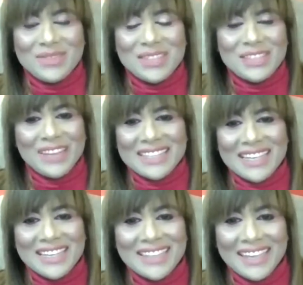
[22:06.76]

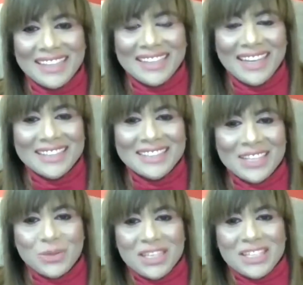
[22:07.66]
Sylvester, is there anything else
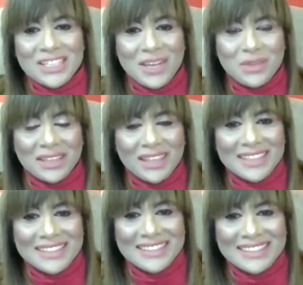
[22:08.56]
that you want to share with
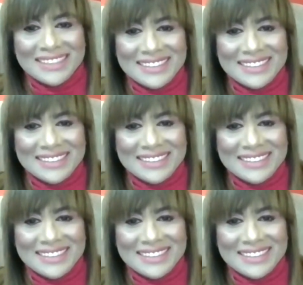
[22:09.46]
us?